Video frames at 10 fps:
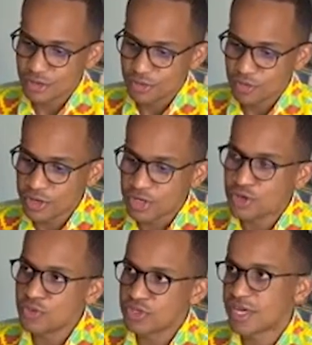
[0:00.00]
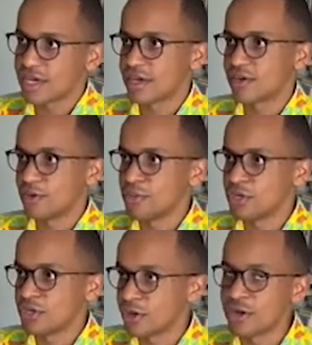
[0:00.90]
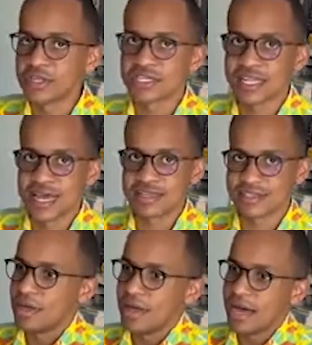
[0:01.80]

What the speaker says: when you take community college classes.